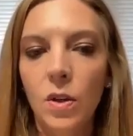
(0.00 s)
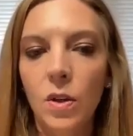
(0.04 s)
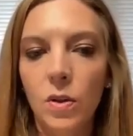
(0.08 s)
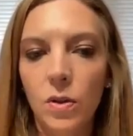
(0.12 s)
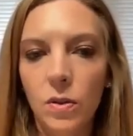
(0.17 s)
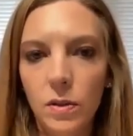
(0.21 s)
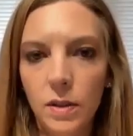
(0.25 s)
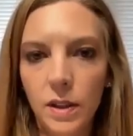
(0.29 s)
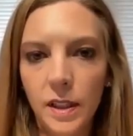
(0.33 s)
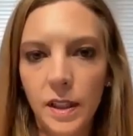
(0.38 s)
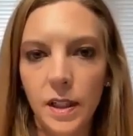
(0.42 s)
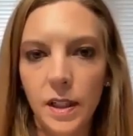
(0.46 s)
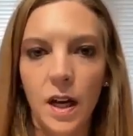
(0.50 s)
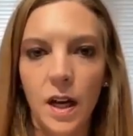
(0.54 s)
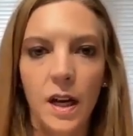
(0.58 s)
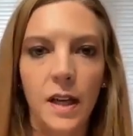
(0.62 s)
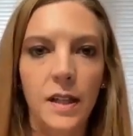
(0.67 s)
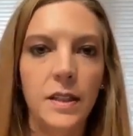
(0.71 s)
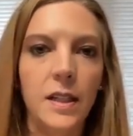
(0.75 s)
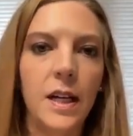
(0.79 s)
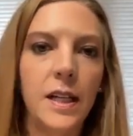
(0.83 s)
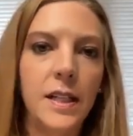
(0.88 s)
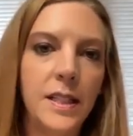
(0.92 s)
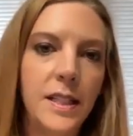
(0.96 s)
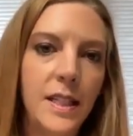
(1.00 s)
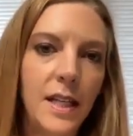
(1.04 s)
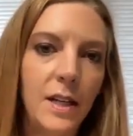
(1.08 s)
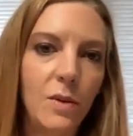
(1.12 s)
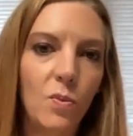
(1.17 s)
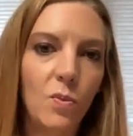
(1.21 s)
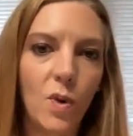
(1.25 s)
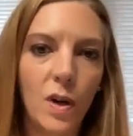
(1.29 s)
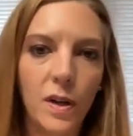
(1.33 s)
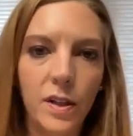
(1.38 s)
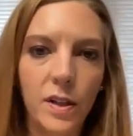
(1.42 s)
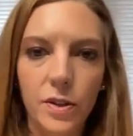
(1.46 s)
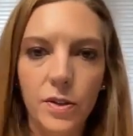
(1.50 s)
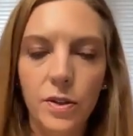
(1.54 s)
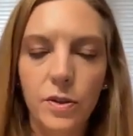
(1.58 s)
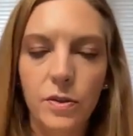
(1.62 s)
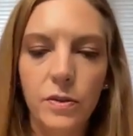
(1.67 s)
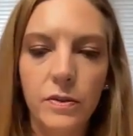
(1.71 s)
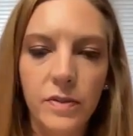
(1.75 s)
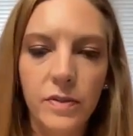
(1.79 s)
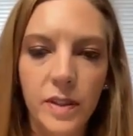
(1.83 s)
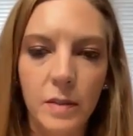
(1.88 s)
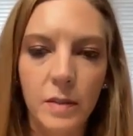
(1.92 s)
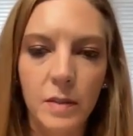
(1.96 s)
early on day 1 or
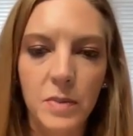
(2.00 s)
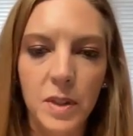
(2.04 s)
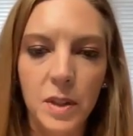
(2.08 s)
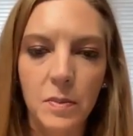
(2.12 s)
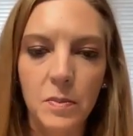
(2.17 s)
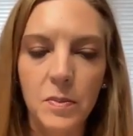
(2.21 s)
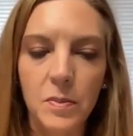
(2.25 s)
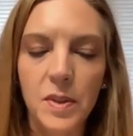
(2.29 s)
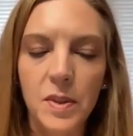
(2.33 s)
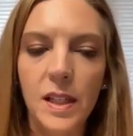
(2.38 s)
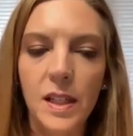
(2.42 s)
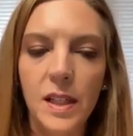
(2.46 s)
2 of symptoms